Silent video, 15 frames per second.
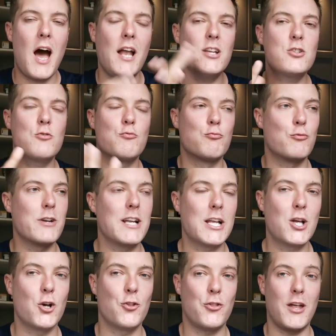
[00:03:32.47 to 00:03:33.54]
And it's just
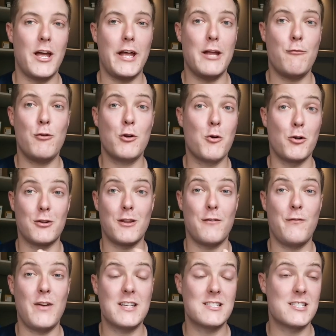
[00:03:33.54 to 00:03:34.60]
really good that if you go onto
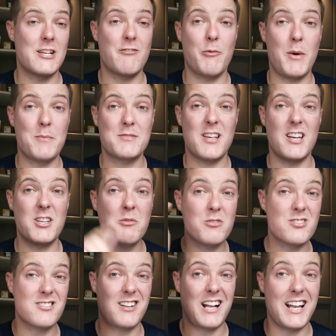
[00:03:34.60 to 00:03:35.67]
the Face Theory website, you
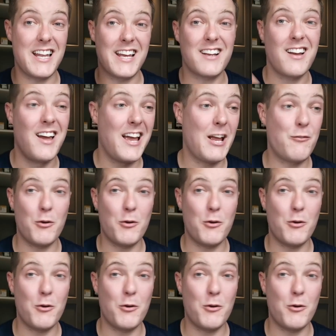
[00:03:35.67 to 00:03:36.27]
can just click.